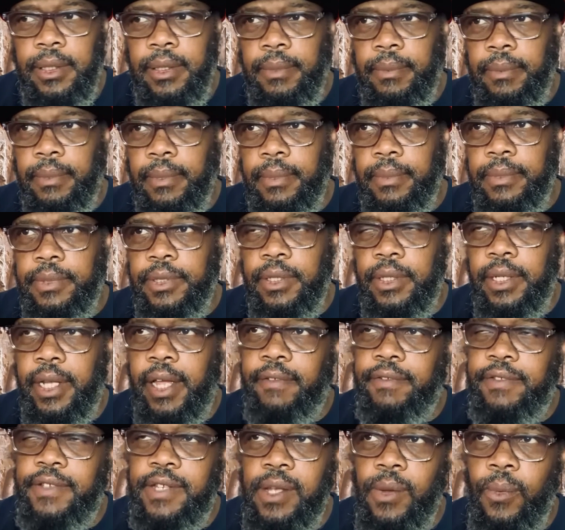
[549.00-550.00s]
So you have
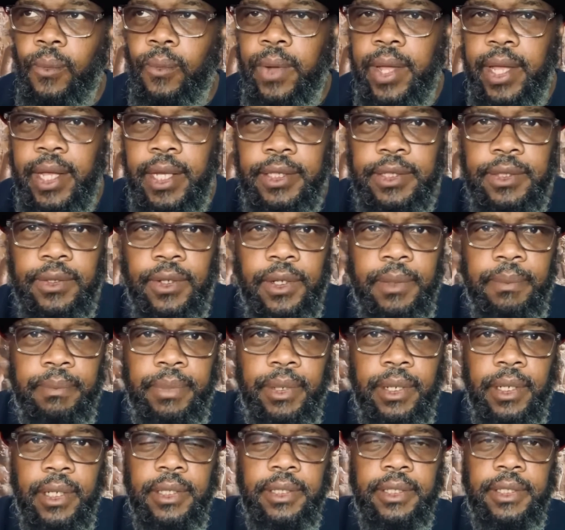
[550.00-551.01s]
10 weeks on the
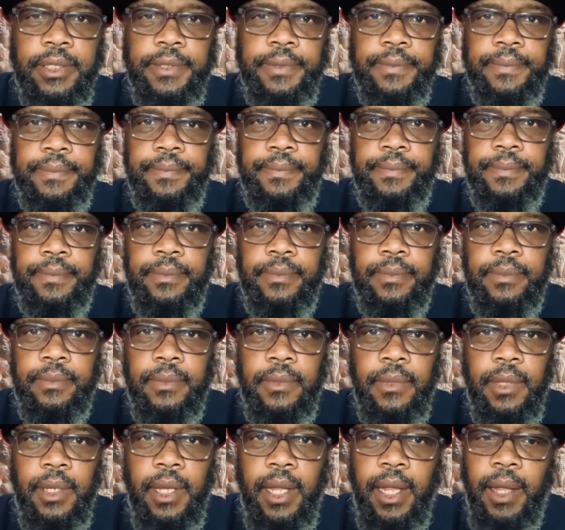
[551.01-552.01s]
books,
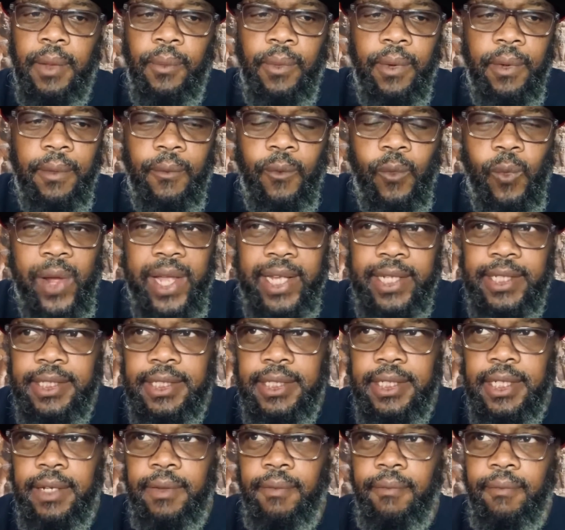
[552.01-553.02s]
and we're
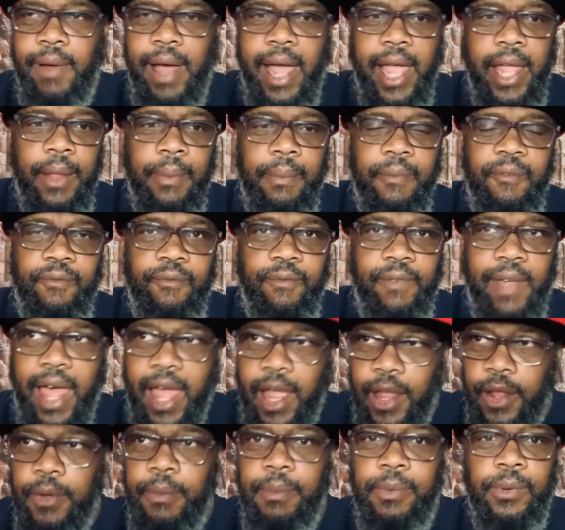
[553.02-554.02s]
wasting
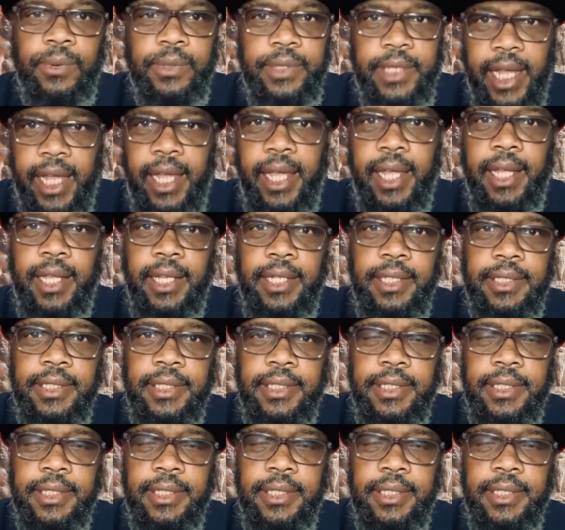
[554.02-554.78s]
valuable days